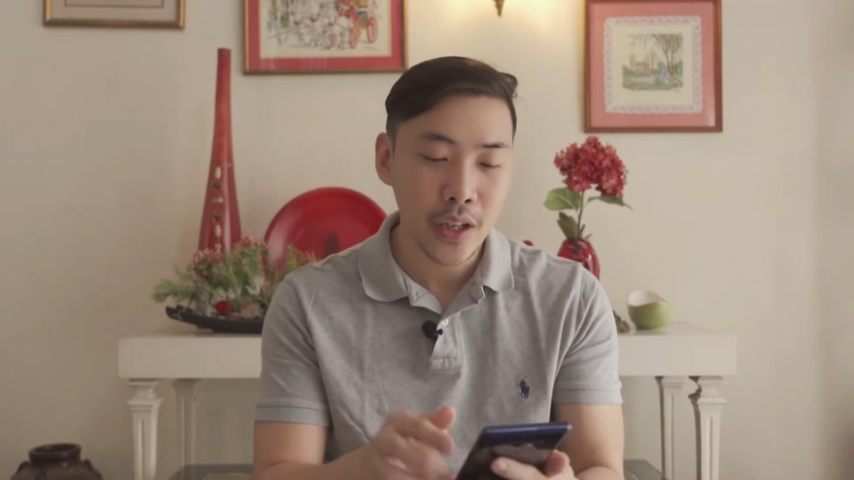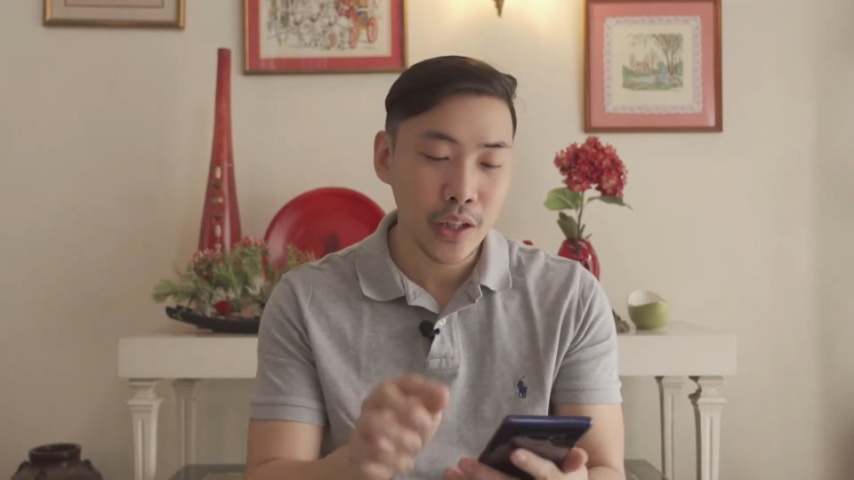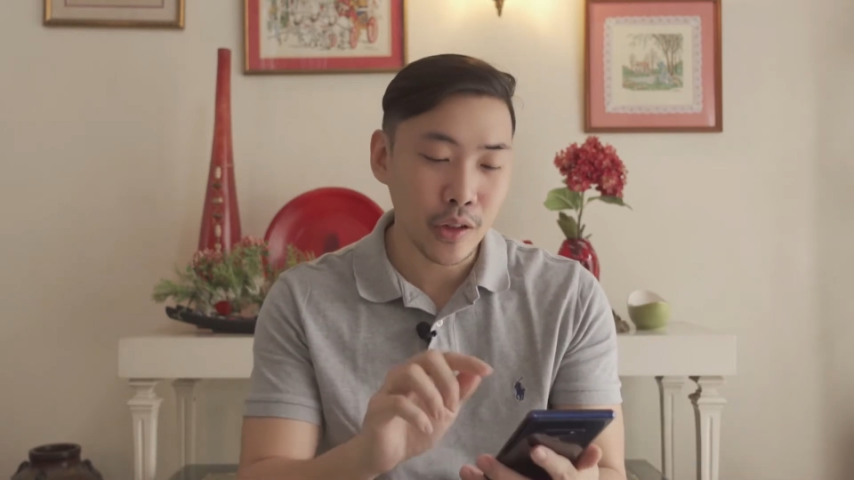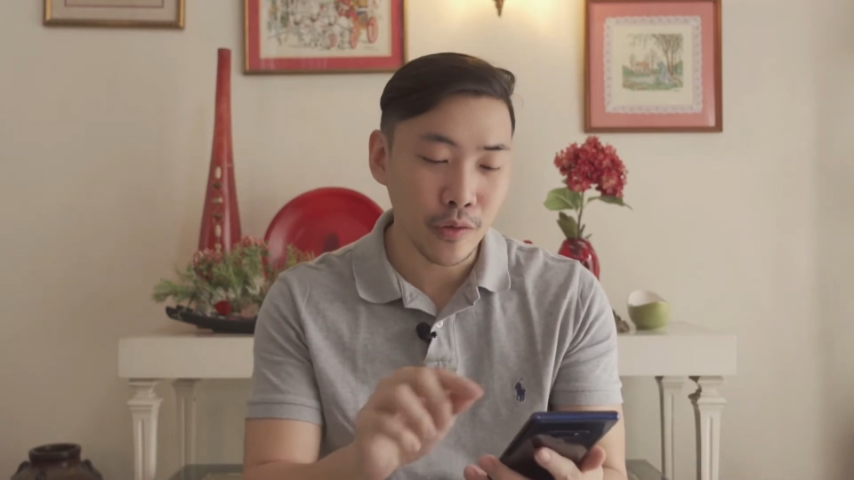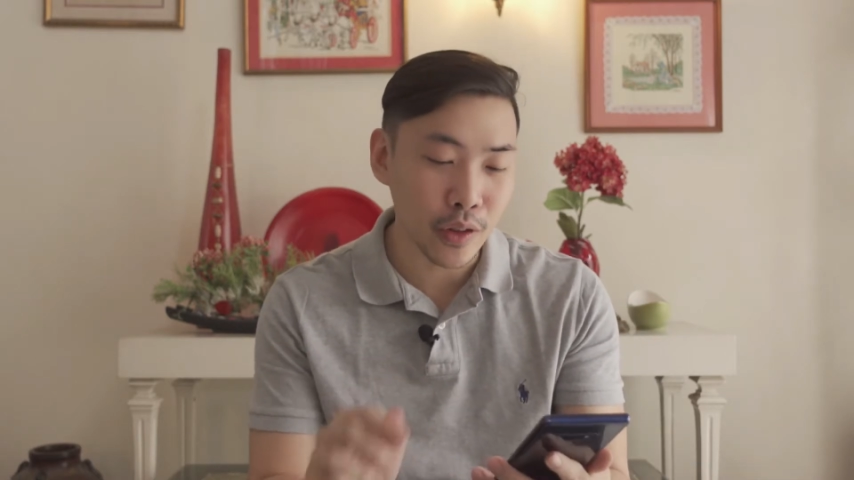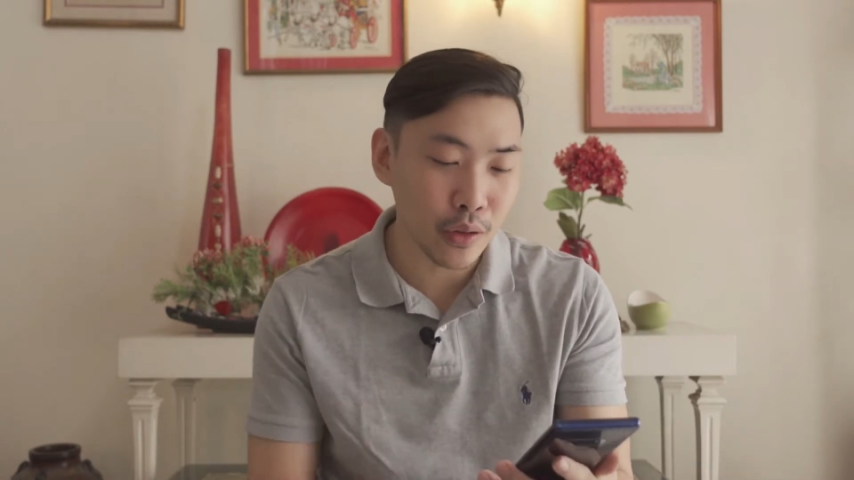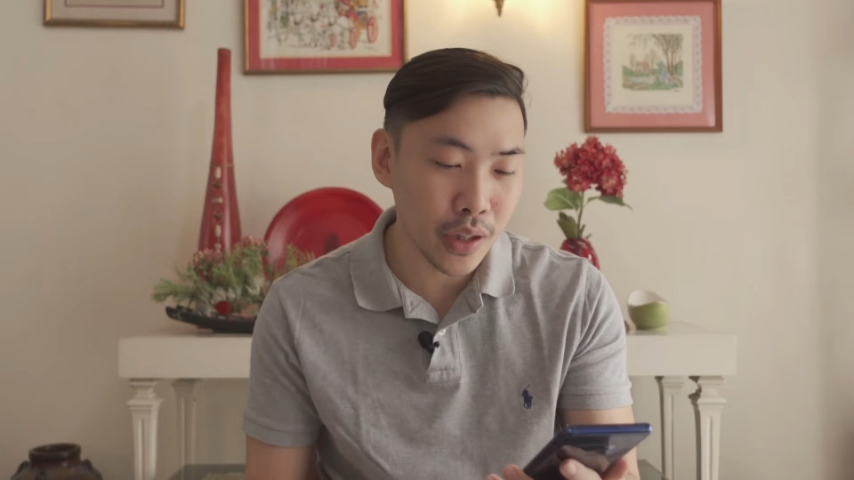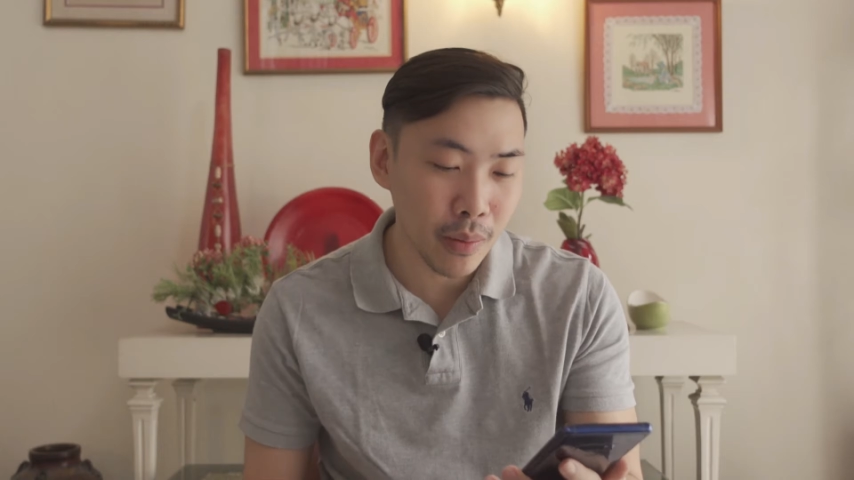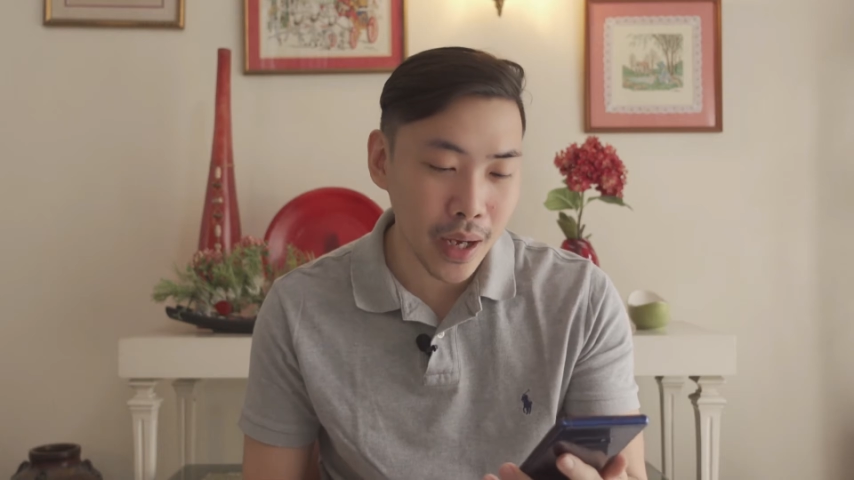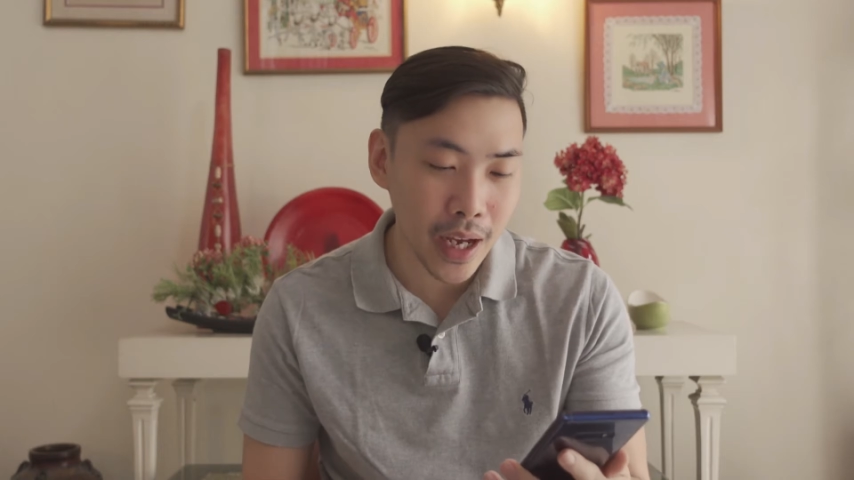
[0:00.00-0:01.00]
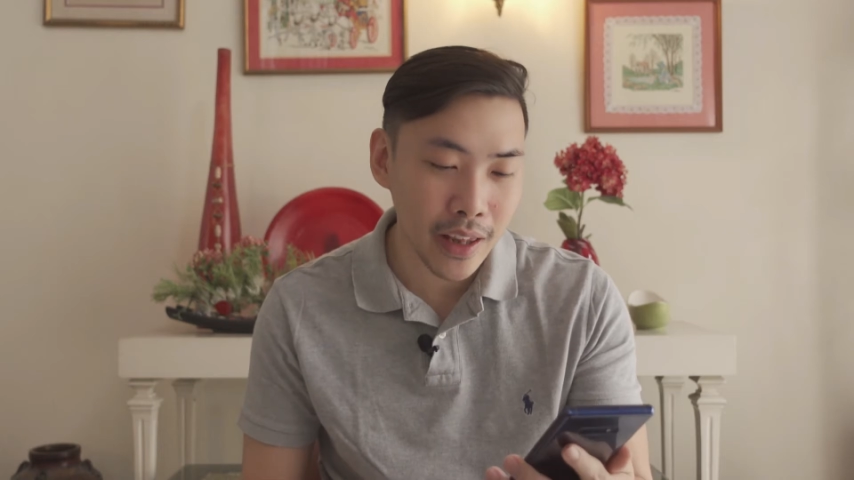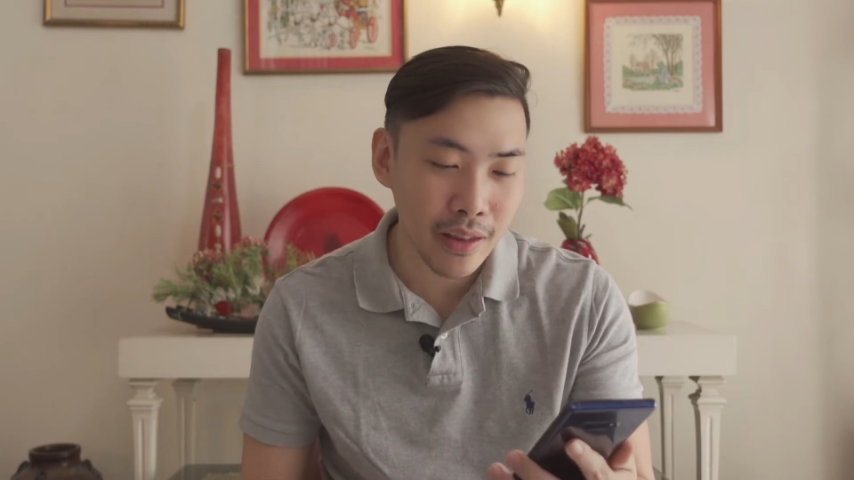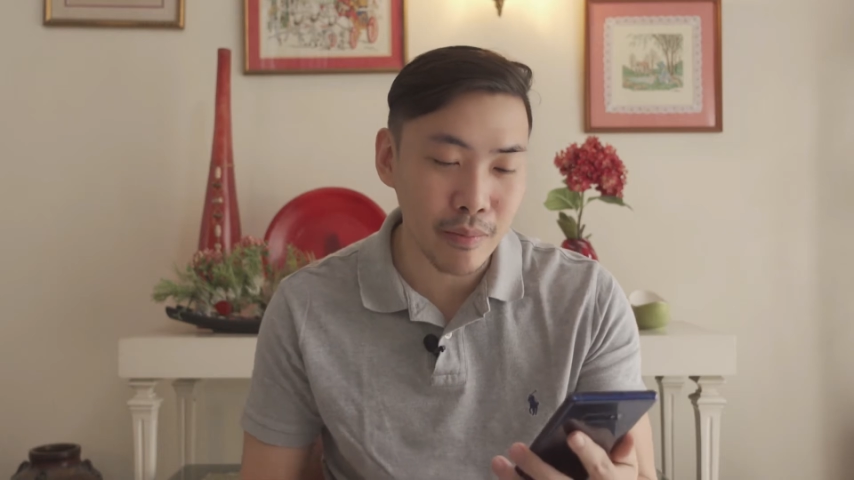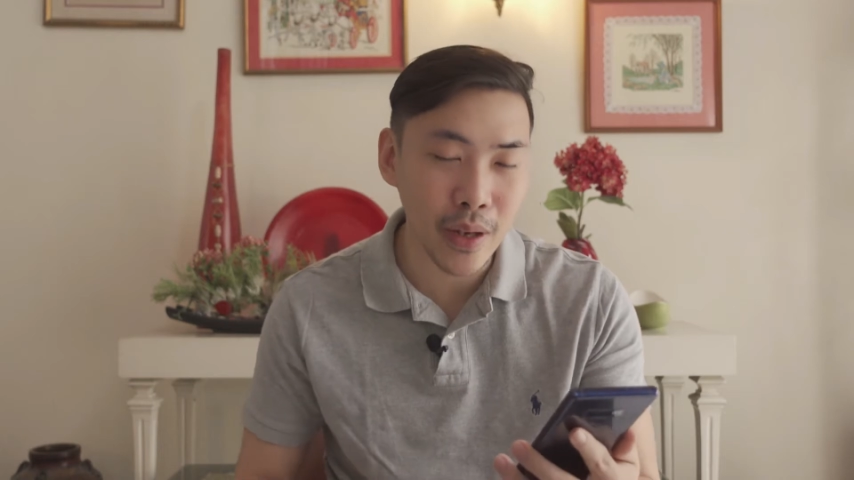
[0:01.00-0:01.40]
So if you do the math